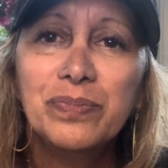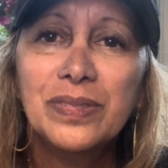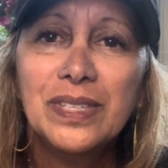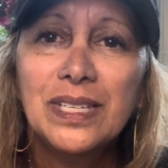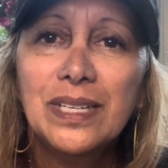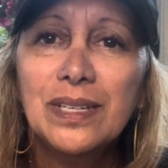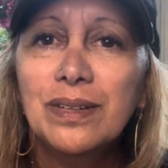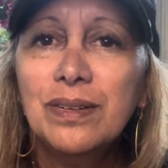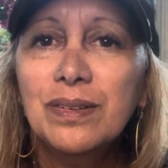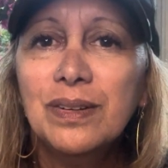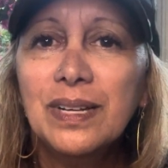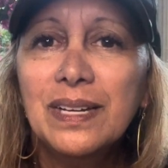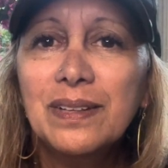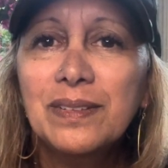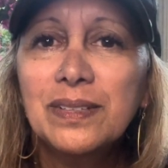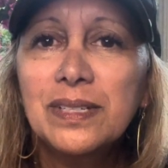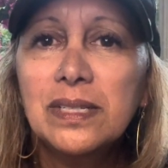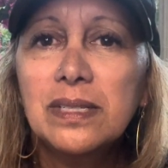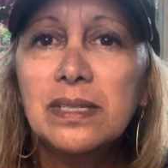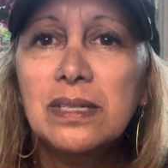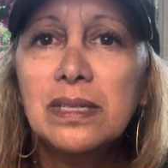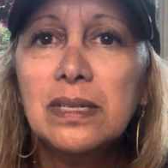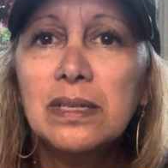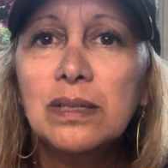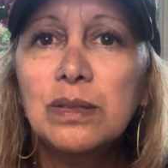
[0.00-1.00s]
you don't have to
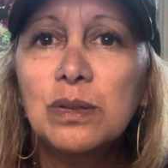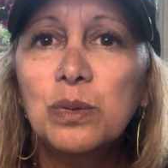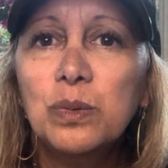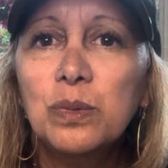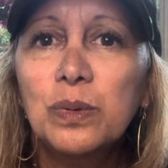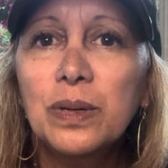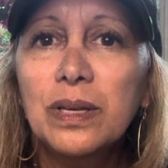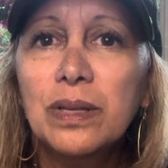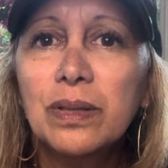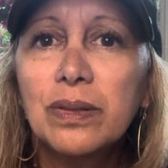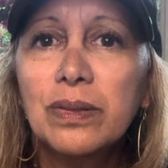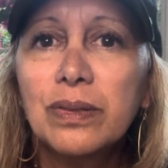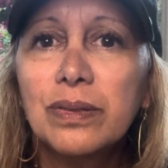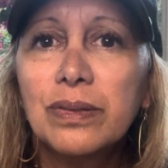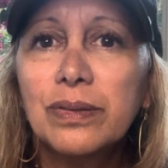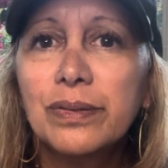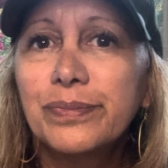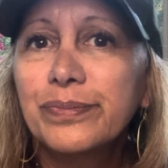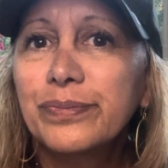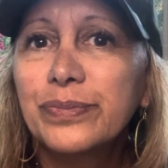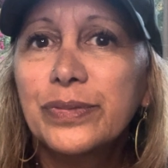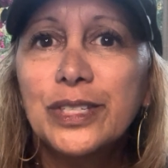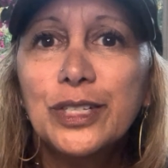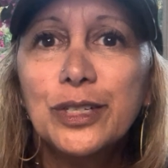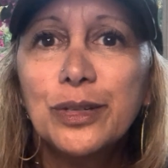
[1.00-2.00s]
deal with
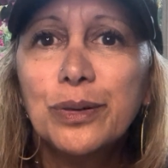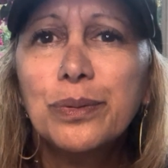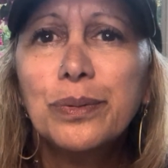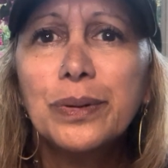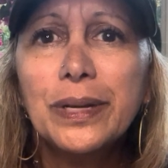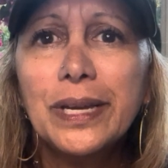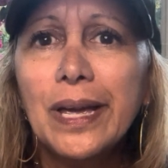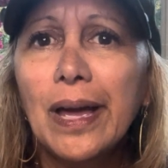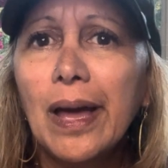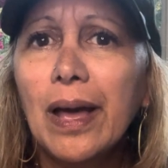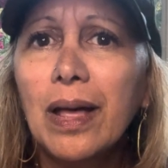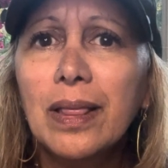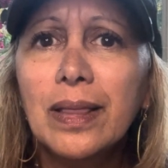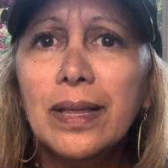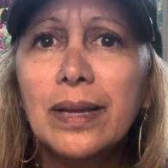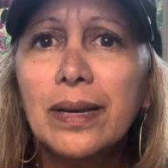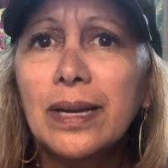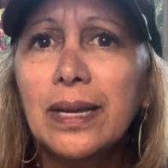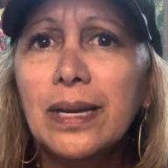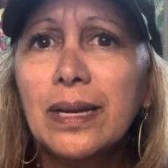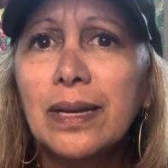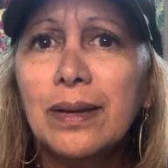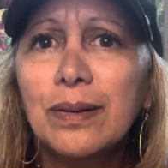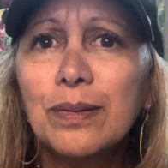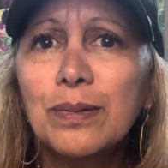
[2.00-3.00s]
your
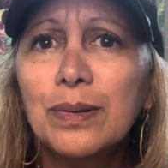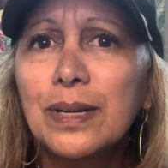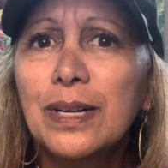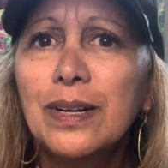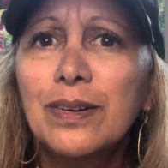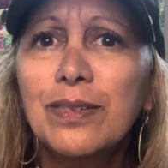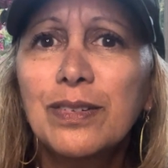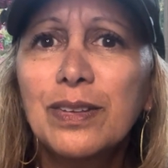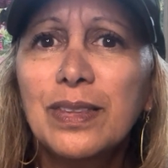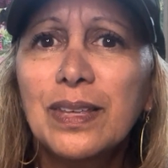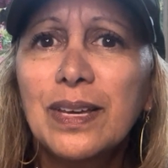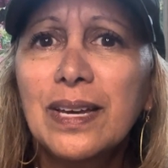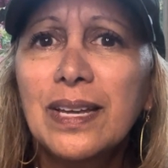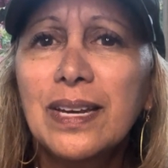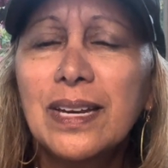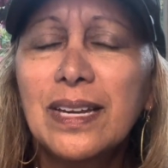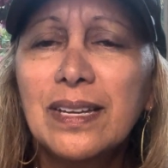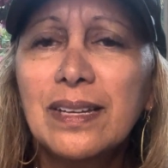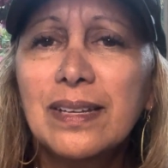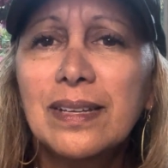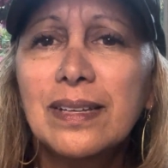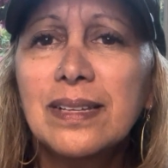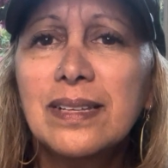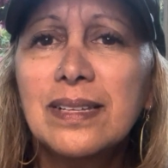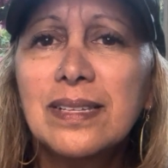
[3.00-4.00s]
reality, whatever that
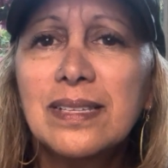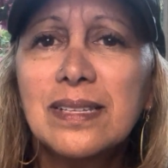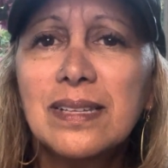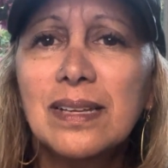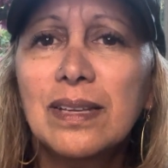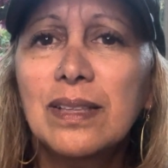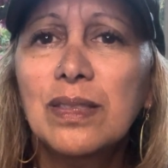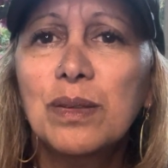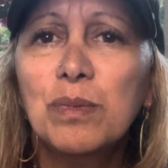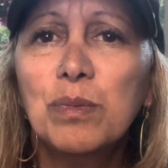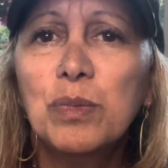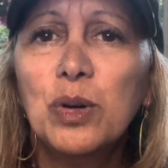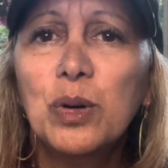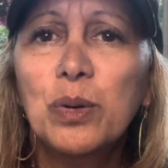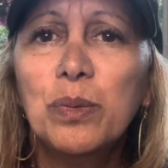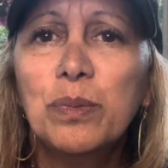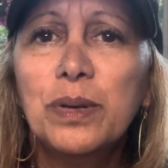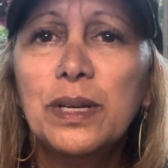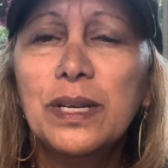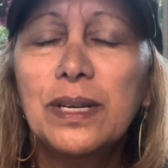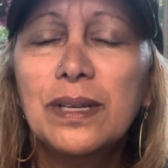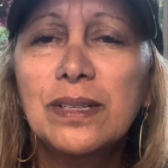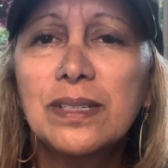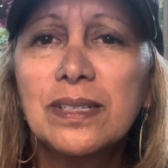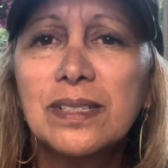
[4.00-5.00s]
is in the
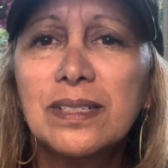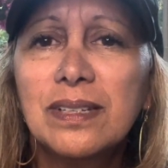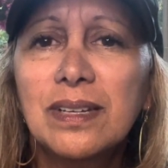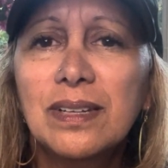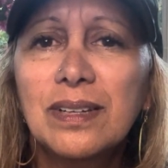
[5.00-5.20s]
moment.